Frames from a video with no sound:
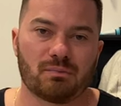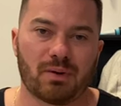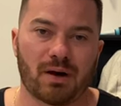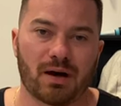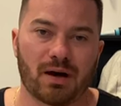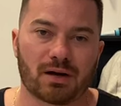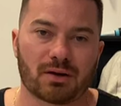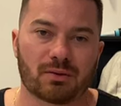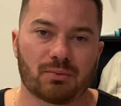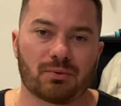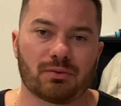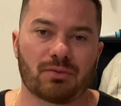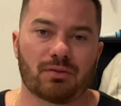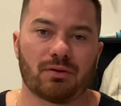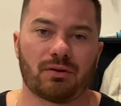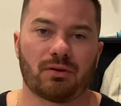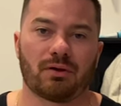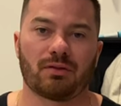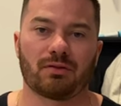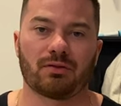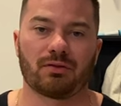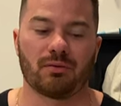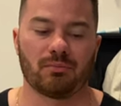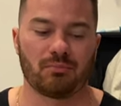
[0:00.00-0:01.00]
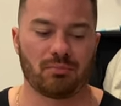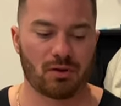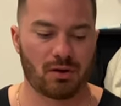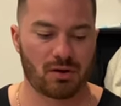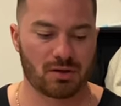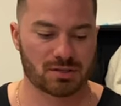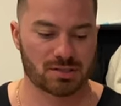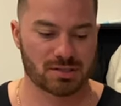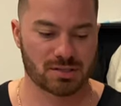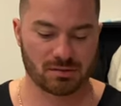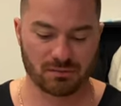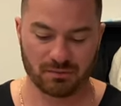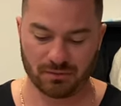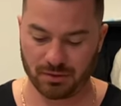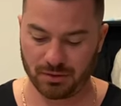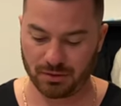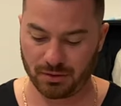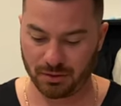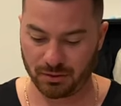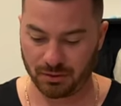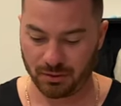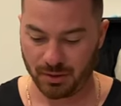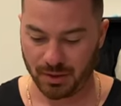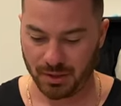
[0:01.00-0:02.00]
back with another unboxing
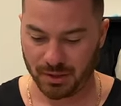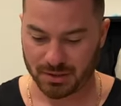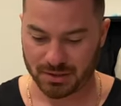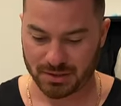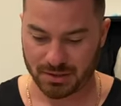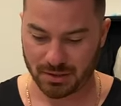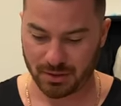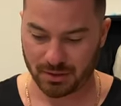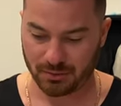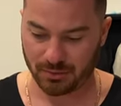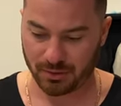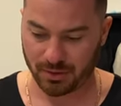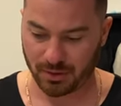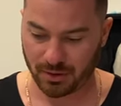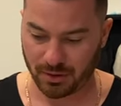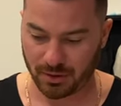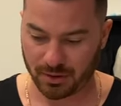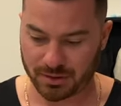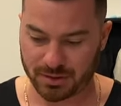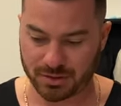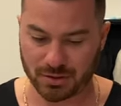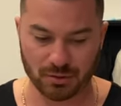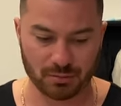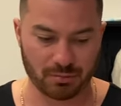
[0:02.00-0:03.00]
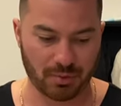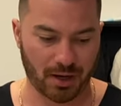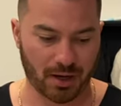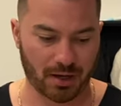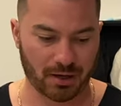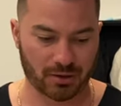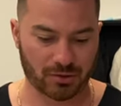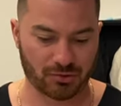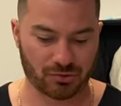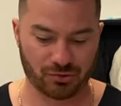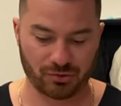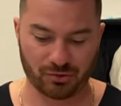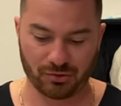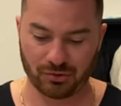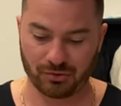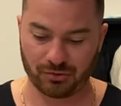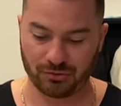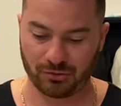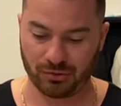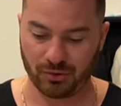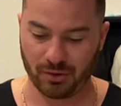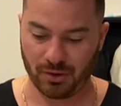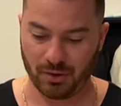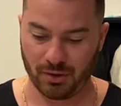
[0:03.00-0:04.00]
video. Today we got two packages,
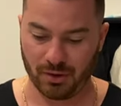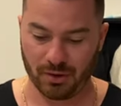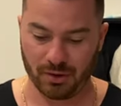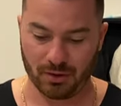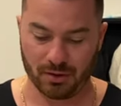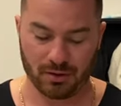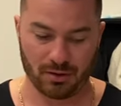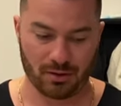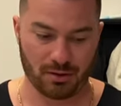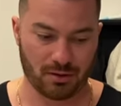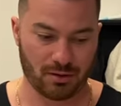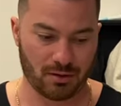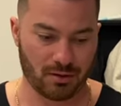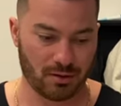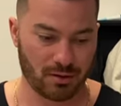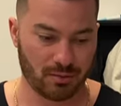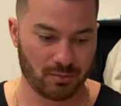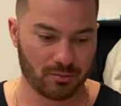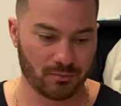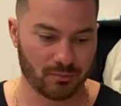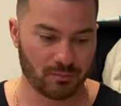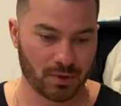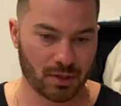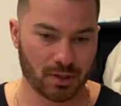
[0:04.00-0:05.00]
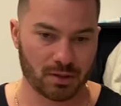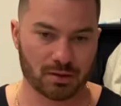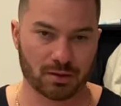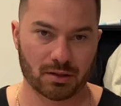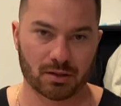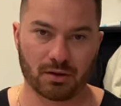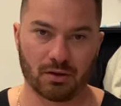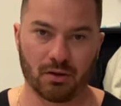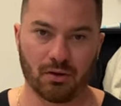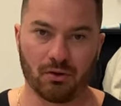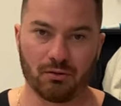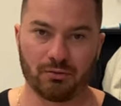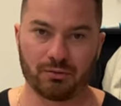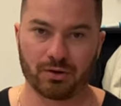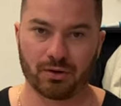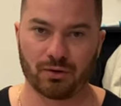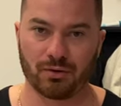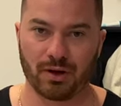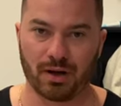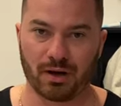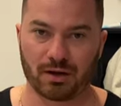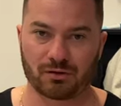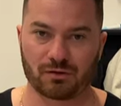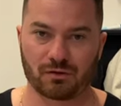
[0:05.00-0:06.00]
um,
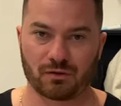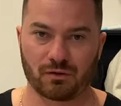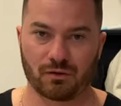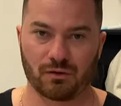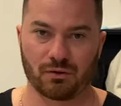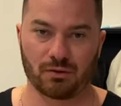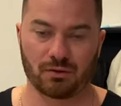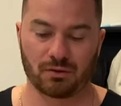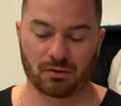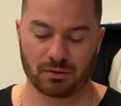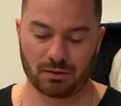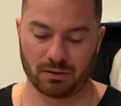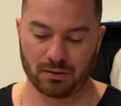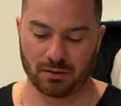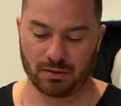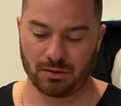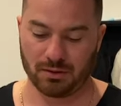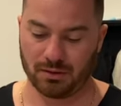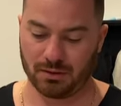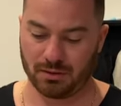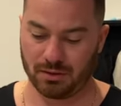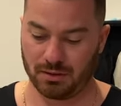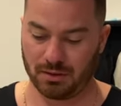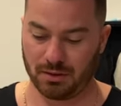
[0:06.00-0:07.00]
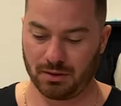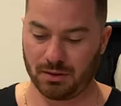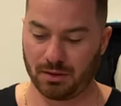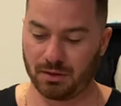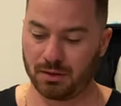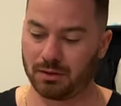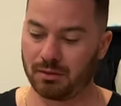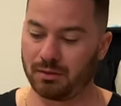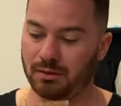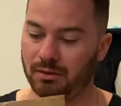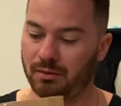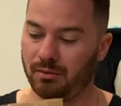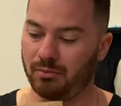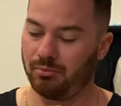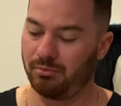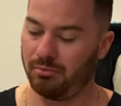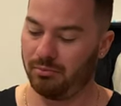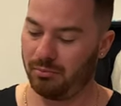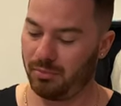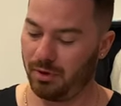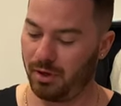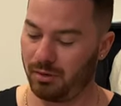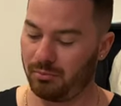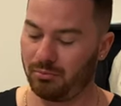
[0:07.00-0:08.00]
OVOXO uh,
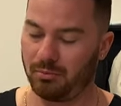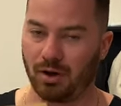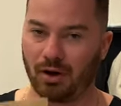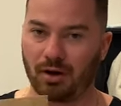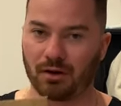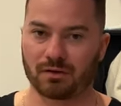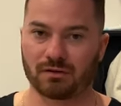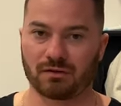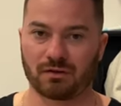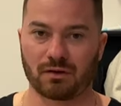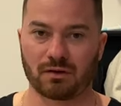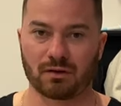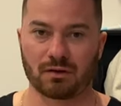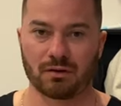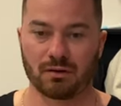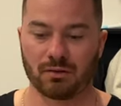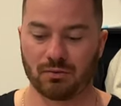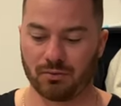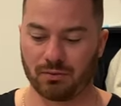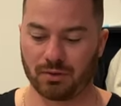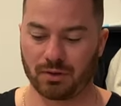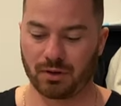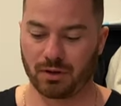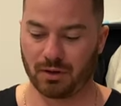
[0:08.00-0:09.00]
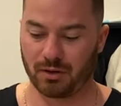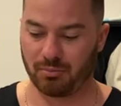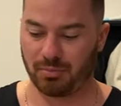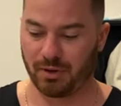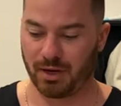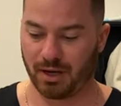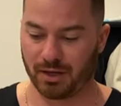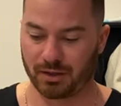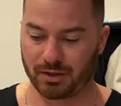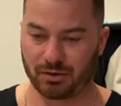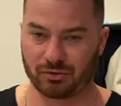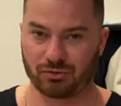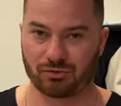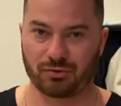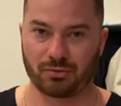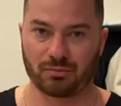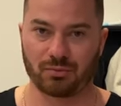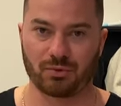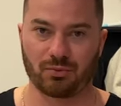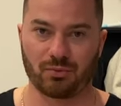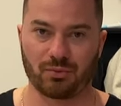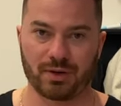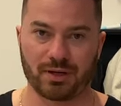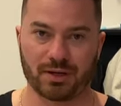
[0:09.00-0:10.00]
unboxing. We got a package from The
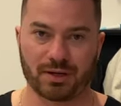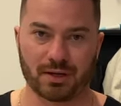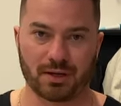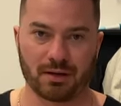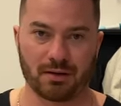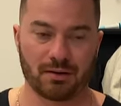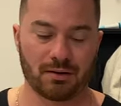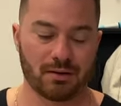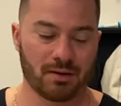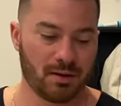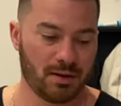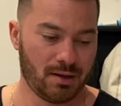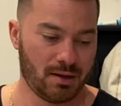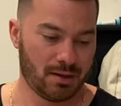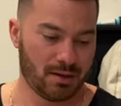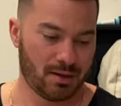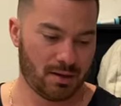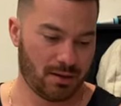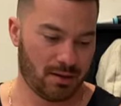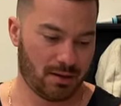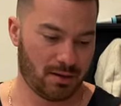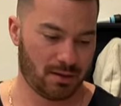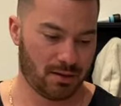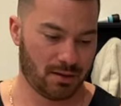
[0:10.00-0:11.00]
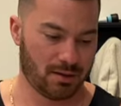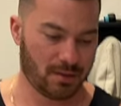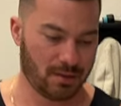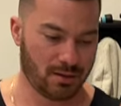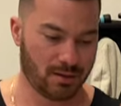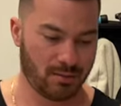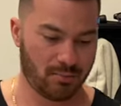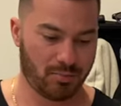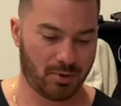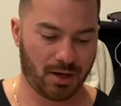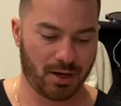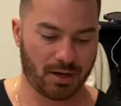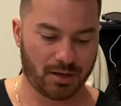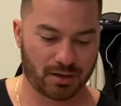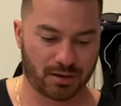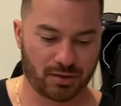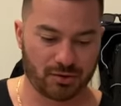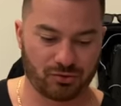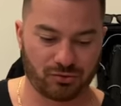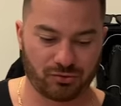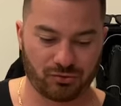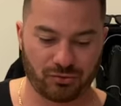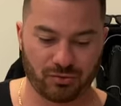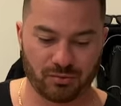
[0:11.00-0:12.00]
Weeknd and a package
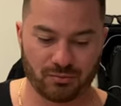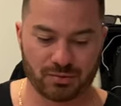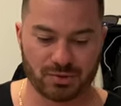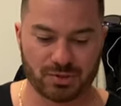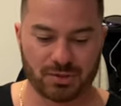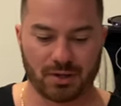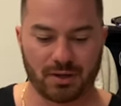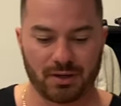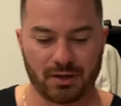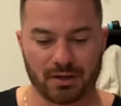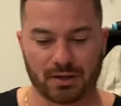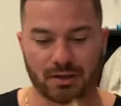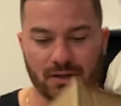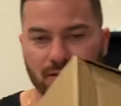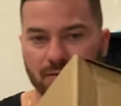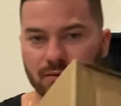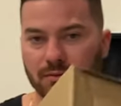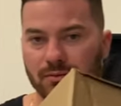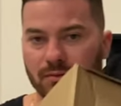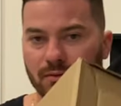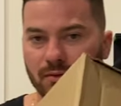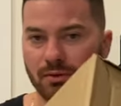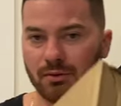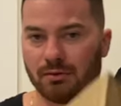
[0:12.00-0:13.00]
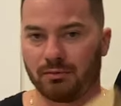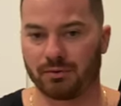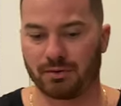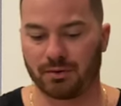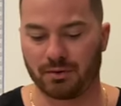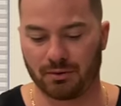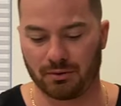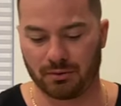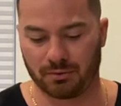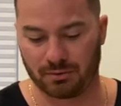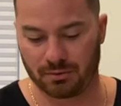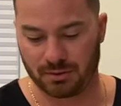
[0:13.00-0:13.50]
from Drake OBO.